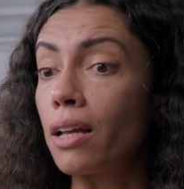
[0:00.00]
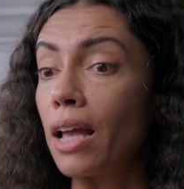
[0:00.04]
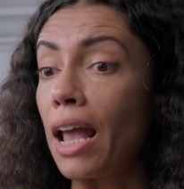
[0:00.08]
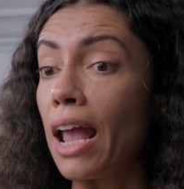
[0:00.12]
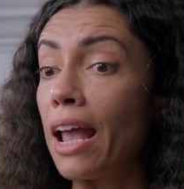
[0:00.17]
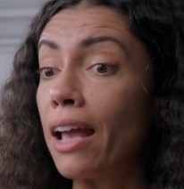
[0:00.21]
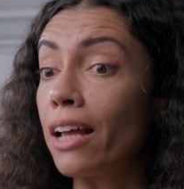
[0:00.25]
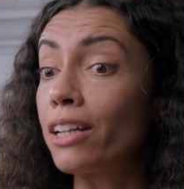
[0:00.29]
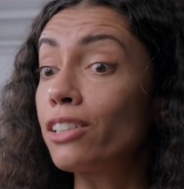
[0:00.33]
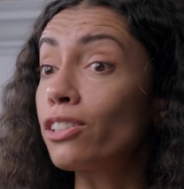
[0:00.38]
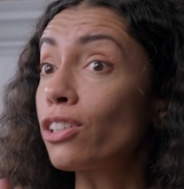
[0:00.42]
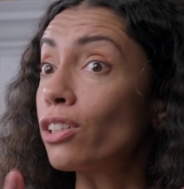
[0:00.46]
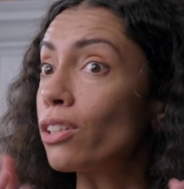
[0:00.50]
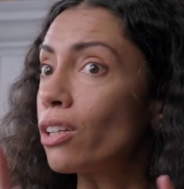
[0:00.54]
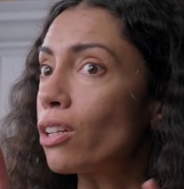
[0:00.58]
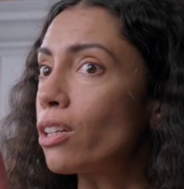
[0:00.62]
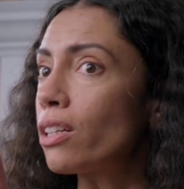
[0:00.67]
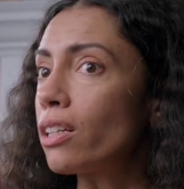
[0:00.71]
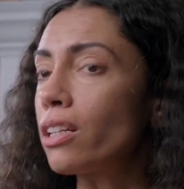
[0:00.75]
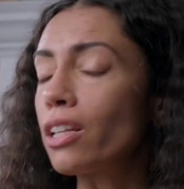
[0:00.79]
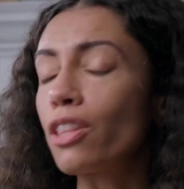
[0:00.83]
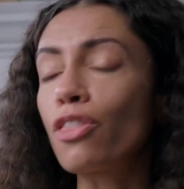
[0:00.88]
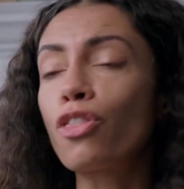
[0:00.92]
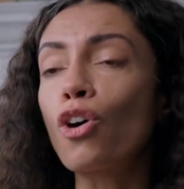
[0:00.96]
And
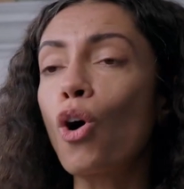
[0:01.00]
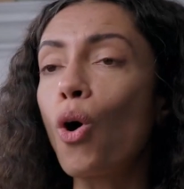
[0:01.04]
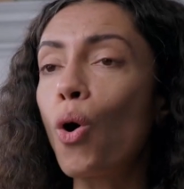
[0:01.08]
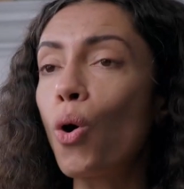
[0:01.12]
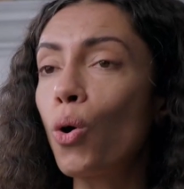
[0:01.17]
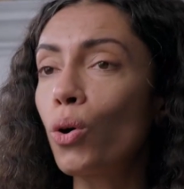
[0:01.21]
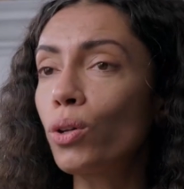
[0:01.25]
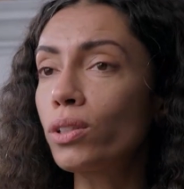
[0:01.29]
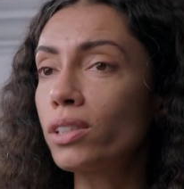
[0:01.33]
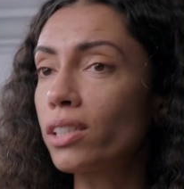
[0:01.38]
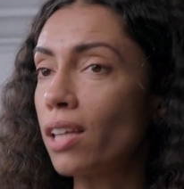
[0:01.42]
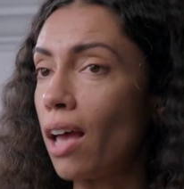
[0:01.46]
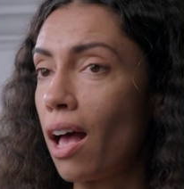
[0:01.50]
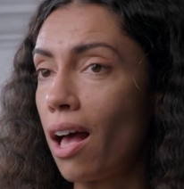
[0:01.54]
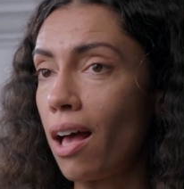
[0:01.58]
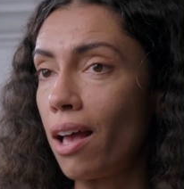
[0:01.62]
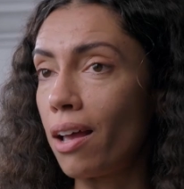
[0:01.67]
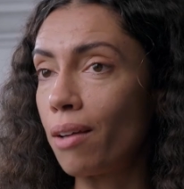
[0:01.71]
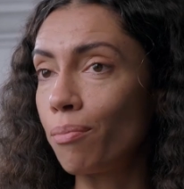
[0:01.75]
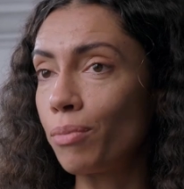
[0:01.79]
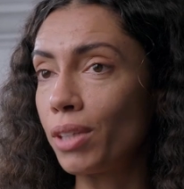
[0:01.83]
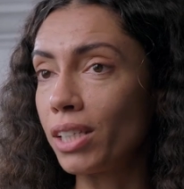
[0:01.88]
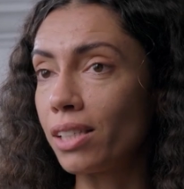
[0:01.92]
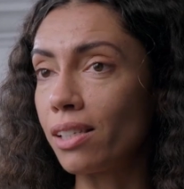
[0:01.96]
the whole
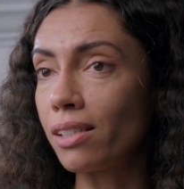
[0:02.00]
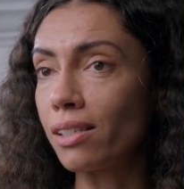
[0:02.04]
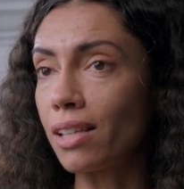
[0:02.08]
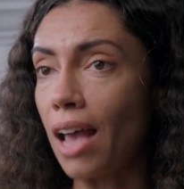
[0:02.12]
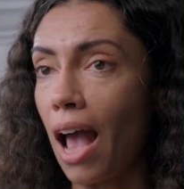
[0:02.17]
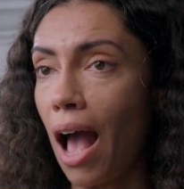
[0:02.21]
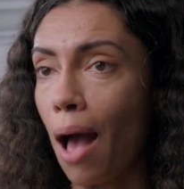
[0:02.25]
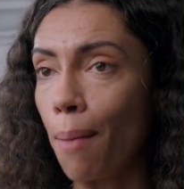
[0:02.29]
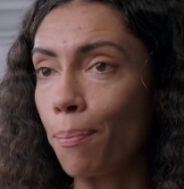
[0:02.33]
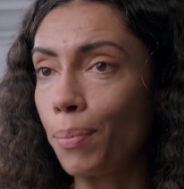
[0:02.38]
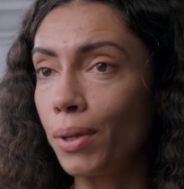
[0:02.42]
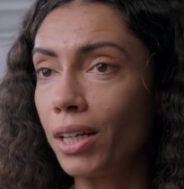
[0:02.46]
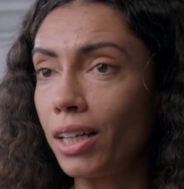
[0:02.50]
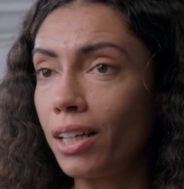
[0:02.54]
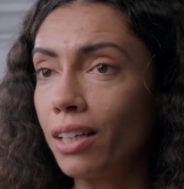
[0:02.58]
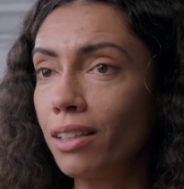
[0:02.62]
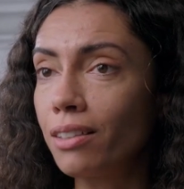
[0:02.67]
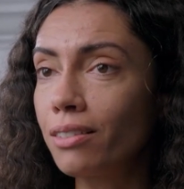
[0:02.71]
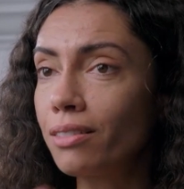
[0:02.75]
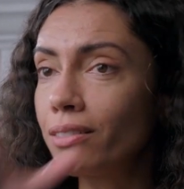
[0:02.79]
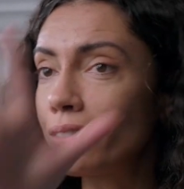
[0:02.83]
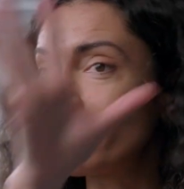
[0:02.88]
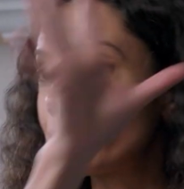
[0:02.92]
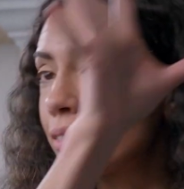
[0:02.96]
time this is
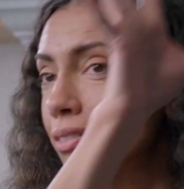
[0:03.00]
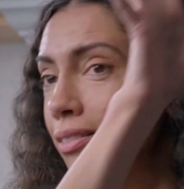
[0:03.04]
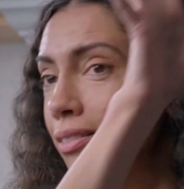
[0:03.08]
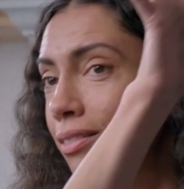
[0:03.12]
happening,